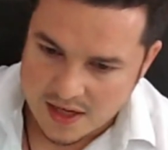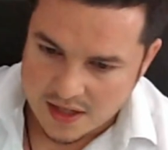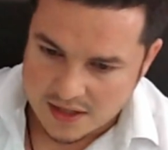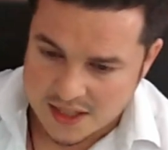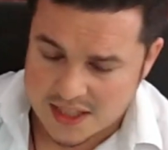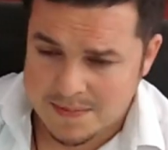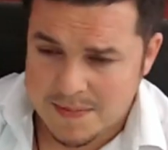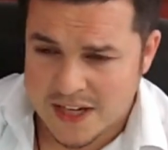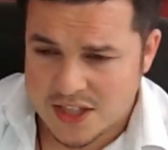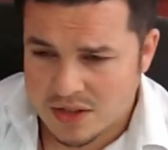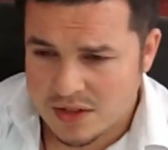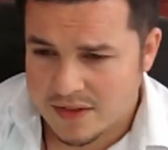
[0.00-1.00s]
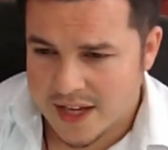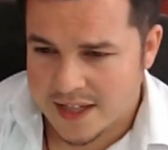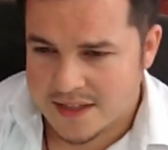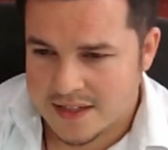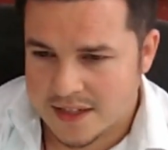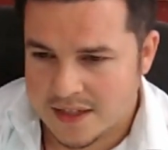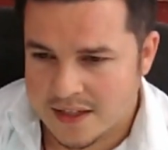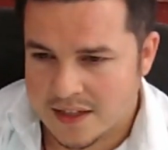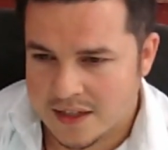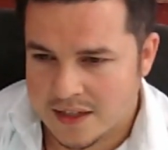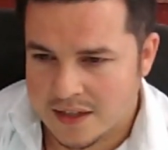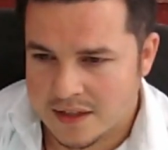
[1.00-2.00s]
Just make sure
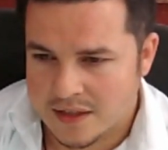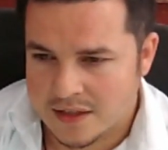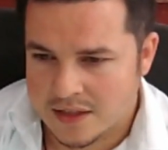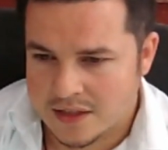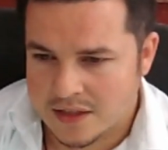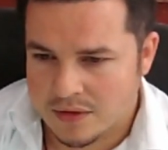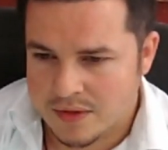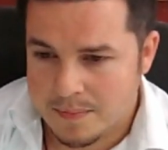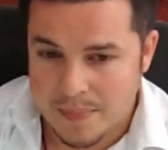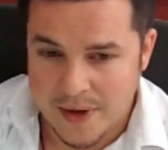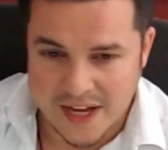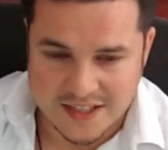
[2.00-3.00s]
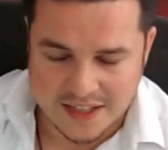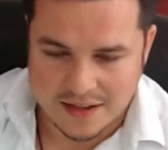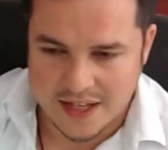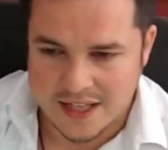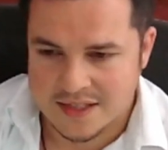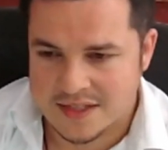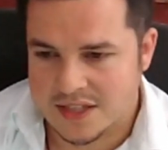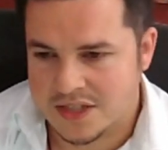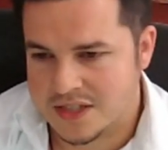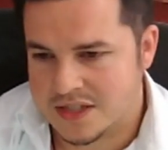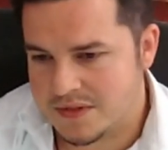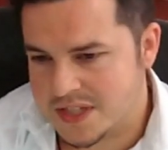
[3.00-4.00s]
that, you know, the basic things such
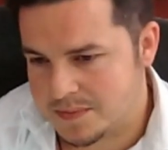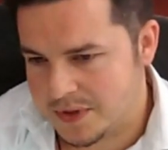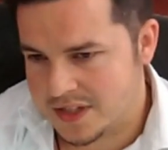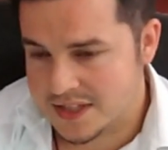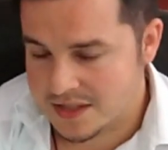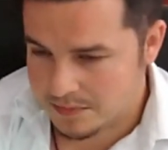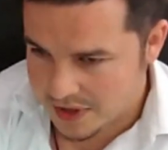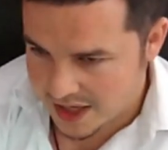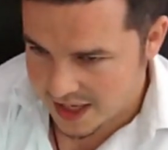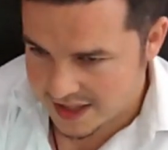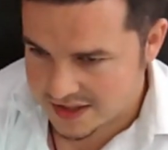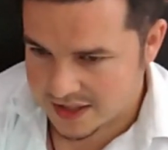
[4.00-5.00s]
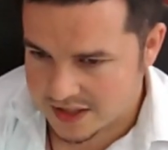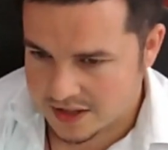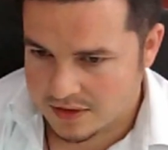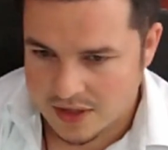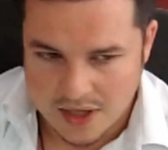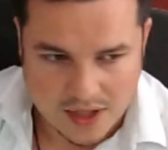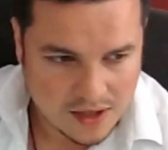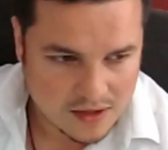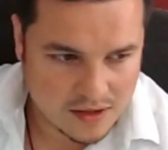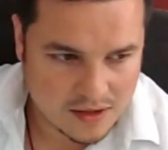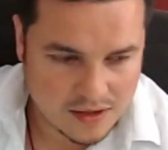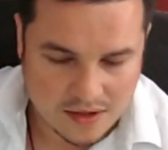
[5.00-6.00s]
as the risk policy is in place, you know,
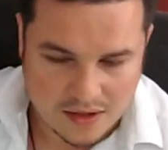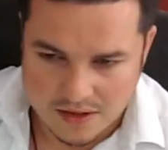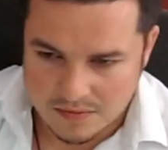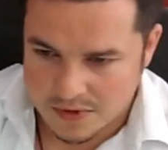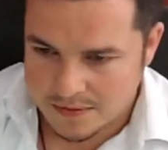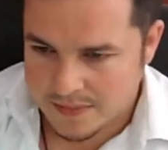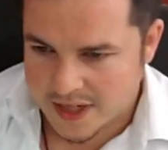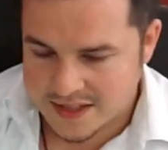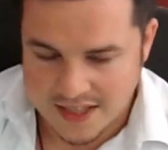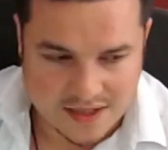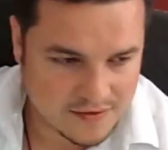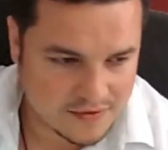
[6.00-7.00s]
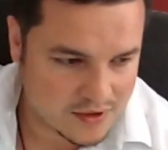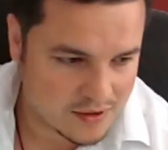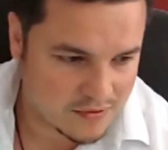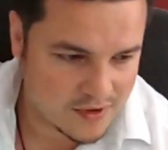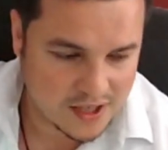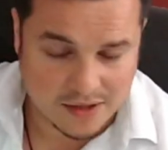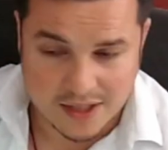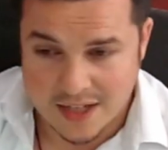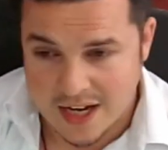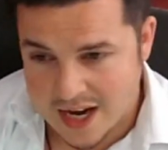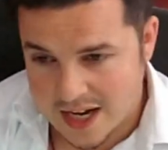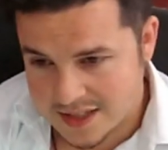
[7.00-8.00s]
It wouldn't make sense if you are very good at
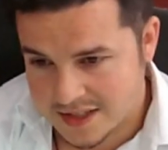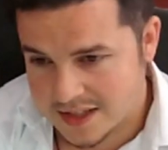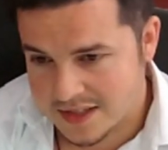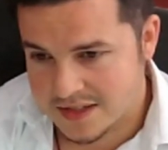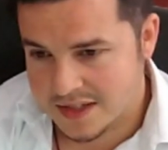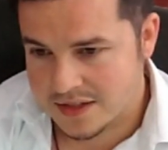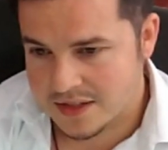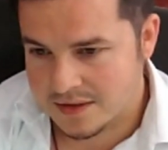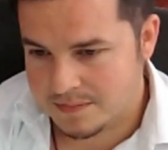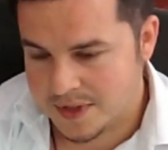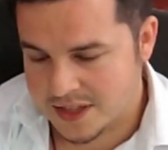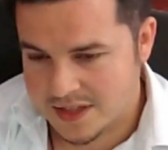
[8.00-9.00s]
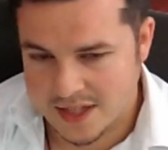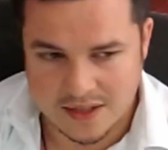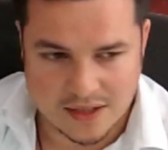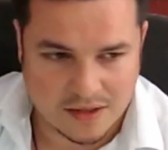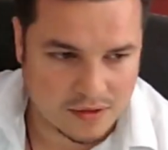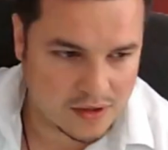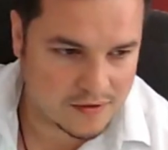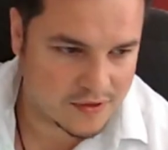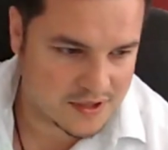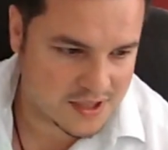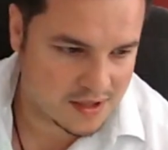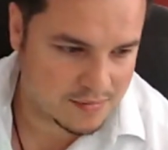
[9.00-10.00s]
analysis, but then, you know, if
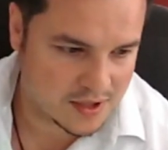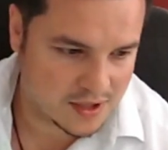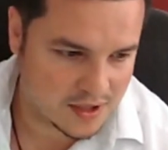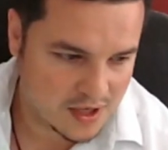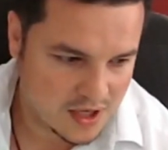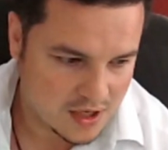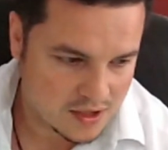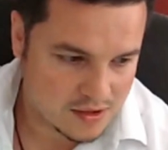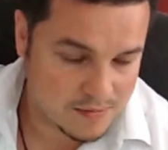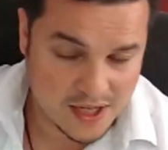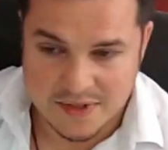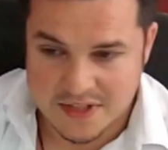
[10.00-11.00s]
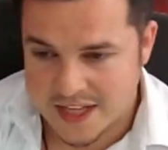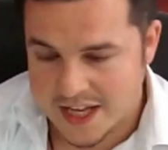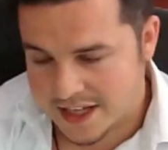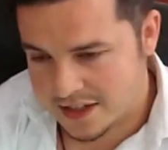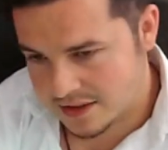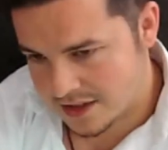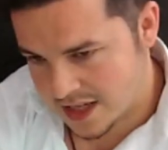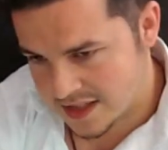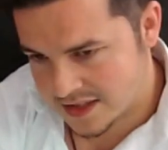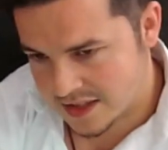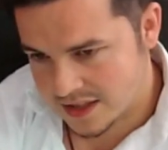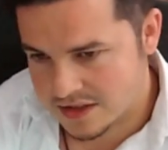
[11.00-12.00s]
for example you made a mistake in the
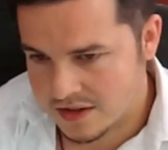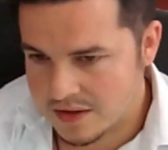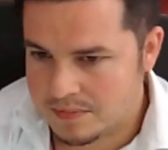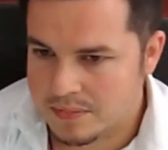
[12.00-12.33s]
analysis, or